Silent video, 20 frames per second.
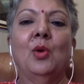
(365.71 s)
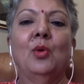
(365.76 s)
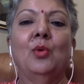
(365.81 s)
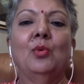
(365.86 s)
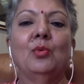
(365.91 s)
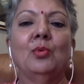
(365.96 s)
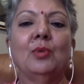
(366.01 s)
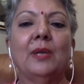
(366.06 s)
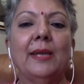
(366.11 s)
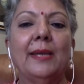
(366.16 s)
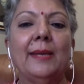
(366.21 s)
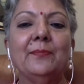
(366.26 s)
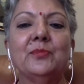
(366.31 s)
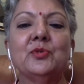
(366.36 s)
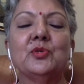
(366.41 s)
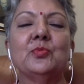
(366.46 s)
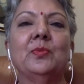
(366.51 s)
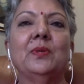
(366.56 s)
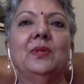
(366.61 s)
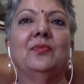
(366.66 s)
who claim
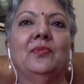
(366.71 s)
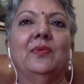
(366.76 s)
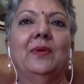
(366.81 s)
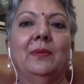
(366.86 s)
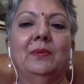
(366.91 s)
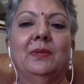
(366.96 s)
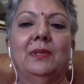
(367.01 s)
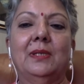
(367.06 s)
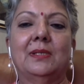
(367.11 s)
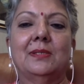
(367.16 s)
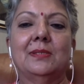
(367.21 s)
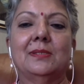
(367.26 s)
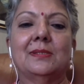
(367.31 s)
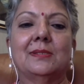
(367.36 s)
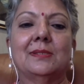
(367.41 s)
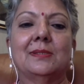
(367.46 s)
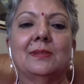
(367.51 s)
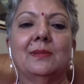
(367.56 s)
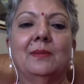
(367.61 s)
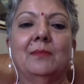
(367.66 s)
to be
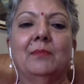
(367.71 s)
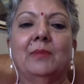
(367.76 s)
feminists